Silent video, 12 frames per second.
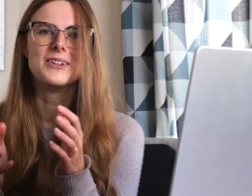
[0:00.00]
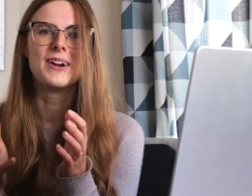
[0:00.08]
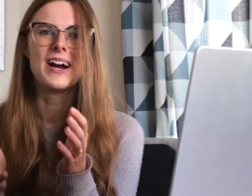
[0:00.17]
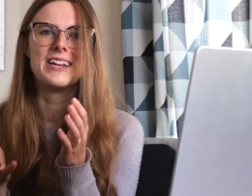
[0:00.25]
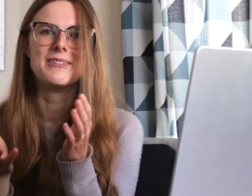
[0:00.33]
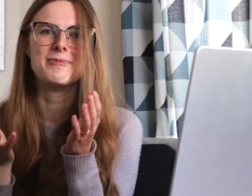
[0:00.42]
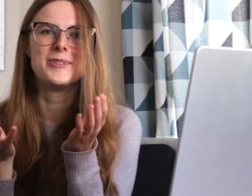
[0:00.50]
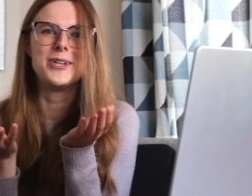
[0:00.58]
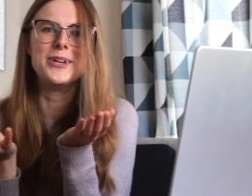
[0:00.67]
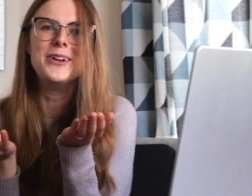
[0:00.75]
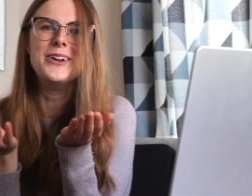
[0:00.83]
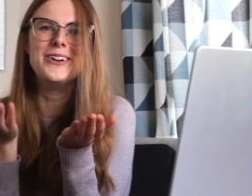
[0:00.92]
You kind of
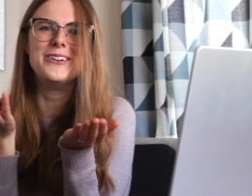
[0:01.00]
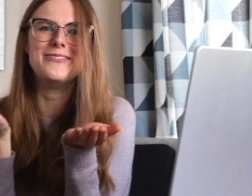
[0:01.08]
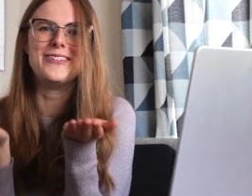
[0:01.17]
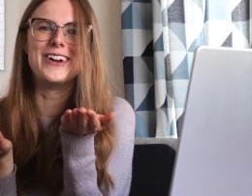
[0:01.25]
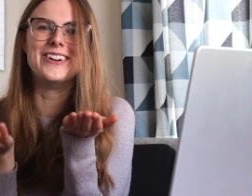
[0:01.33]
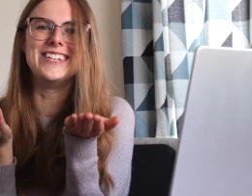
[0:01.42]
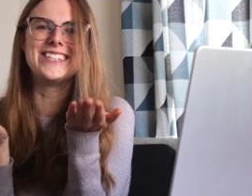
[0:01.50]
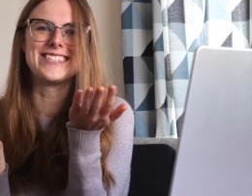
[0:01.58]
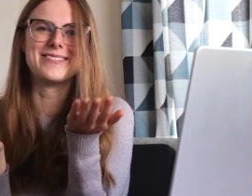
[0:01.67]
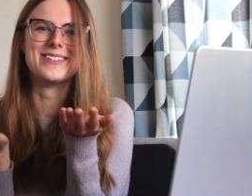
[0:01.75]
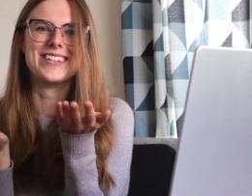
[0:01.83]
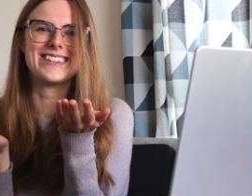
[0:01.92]
do very
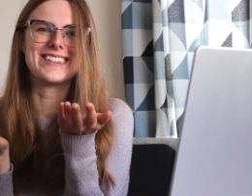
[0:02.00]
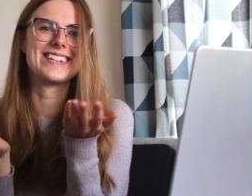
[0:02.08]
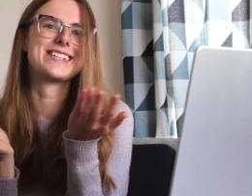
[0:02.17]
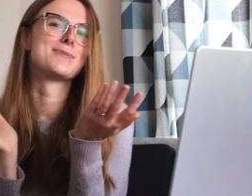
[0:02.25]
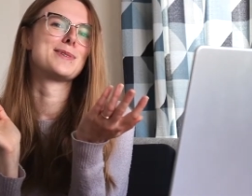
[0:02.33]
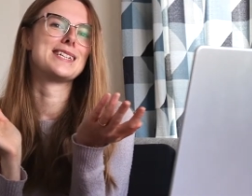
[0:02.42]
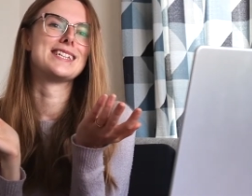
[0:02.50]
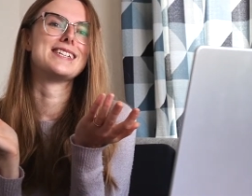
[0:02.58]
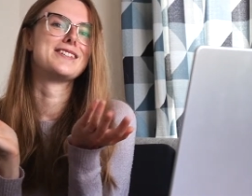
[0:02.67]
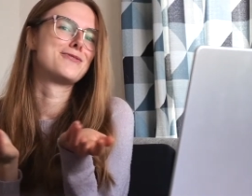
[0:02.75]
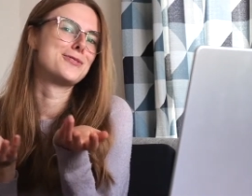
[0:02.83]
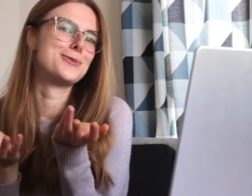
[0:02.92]
similar things but in a
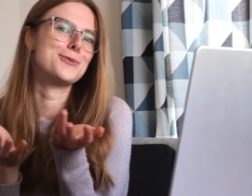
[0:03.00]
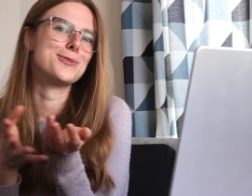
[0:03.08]
different